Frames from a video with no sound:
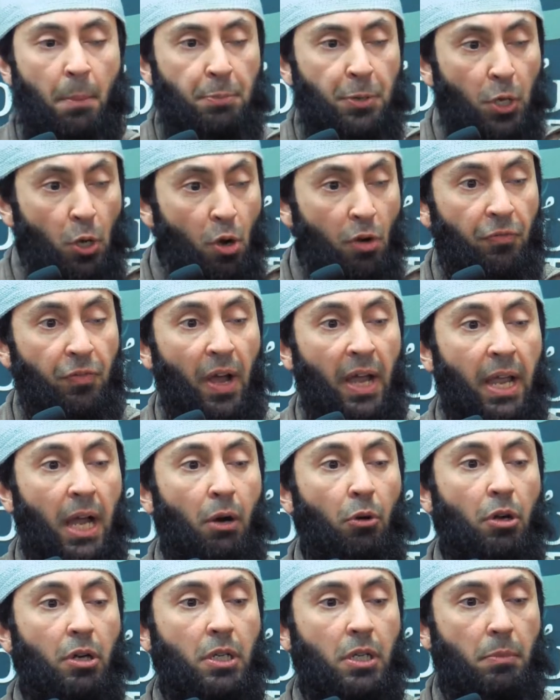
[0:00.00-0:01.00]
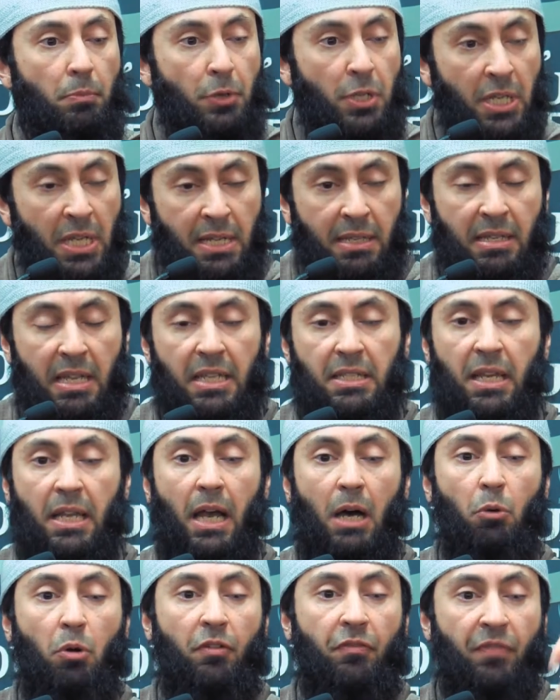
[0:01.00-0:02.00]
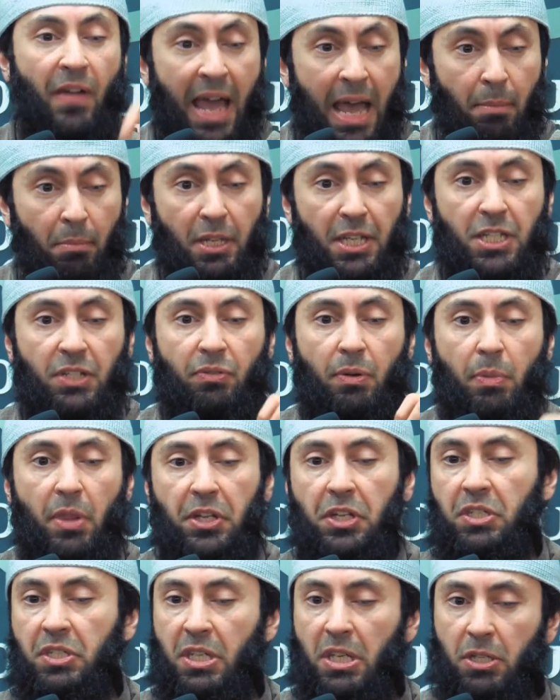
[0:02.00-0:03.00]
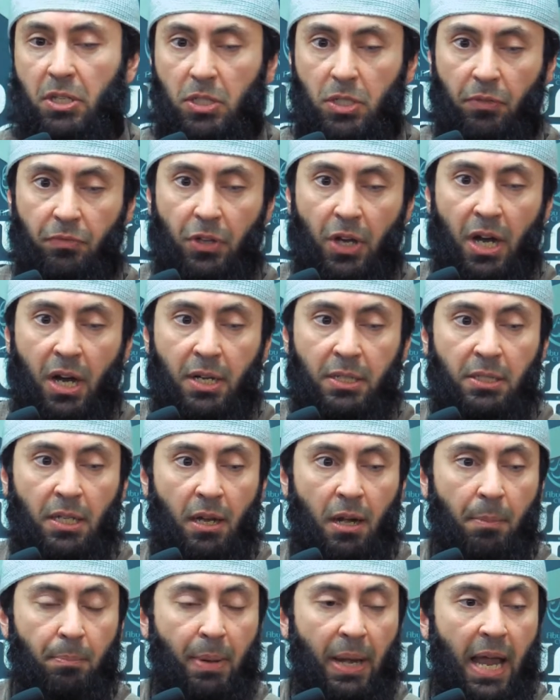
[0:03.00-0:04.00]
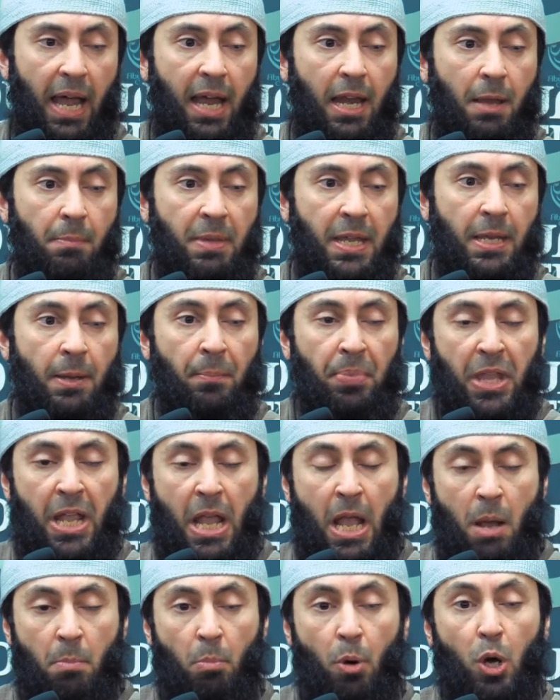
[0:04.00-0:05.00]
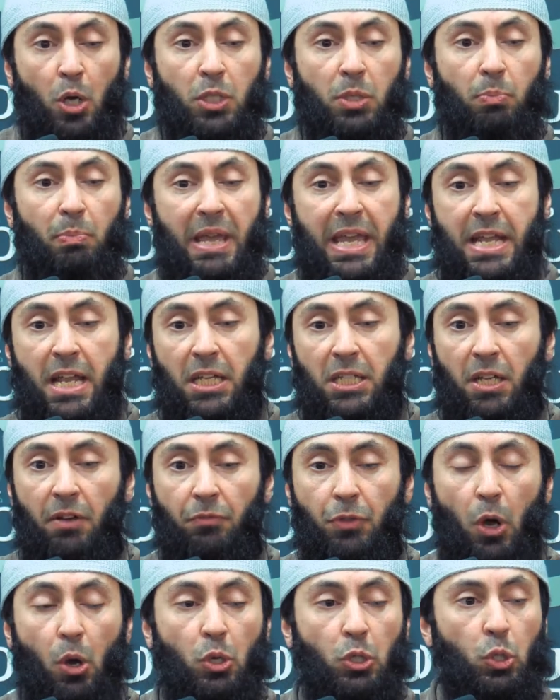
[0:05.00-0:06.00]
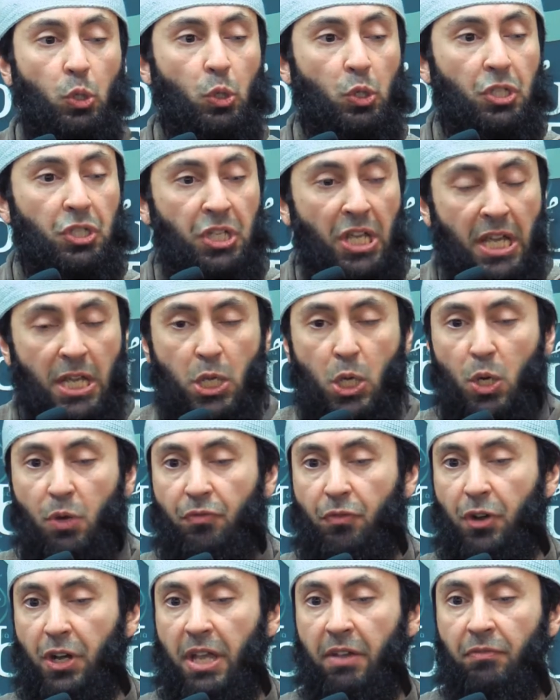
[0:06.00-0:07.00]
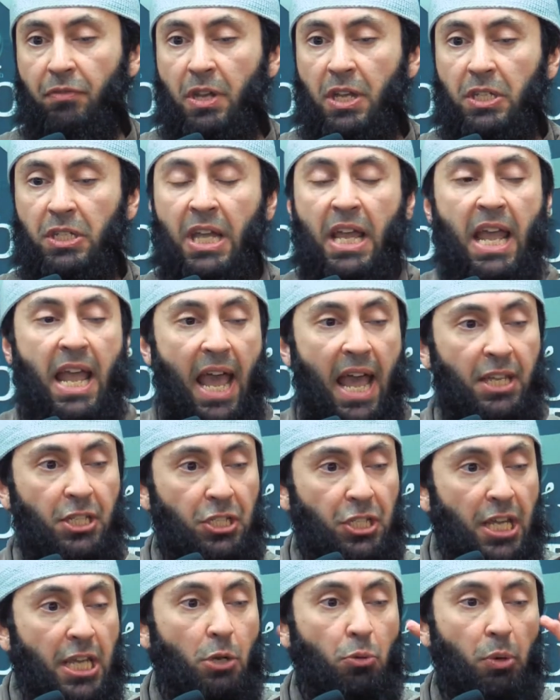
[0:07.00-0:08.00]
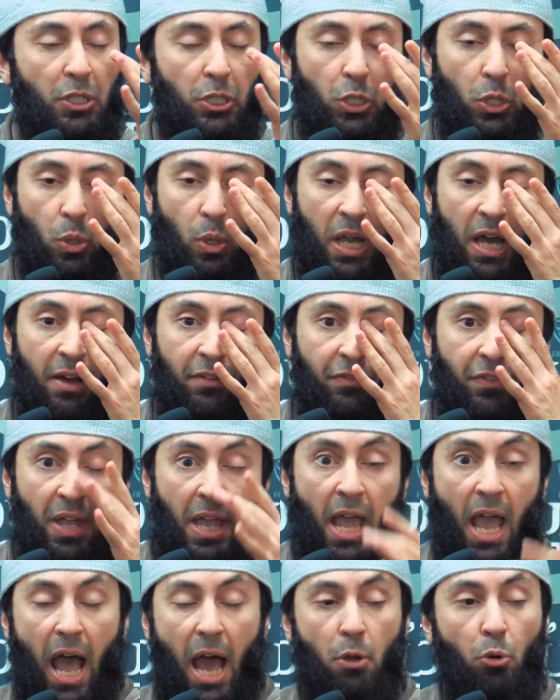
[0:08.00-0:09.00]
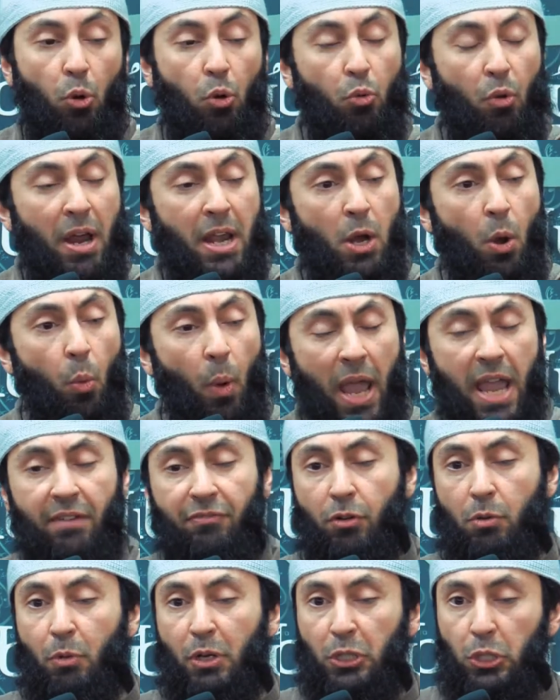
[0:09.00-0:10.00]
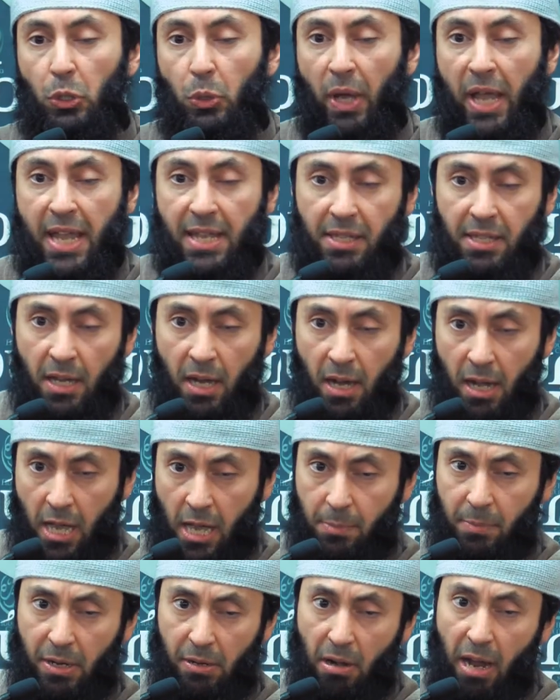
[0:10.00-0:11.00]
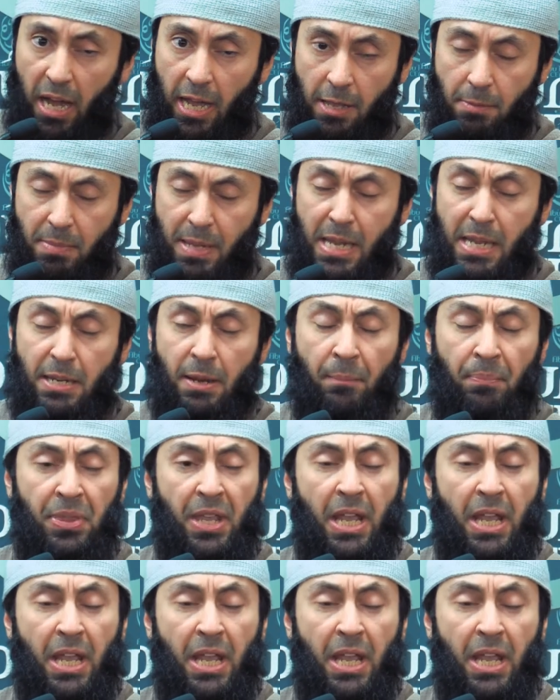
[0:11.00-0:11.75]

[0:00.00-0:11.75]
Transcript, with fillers: Purify our communities and our families from the diseases of the heart, Ya Rabb al Alameen. Most, make us of those who seek your forgiveness and seek what you love and who run away from from what you hate, Ya Arhamar Rahimeen.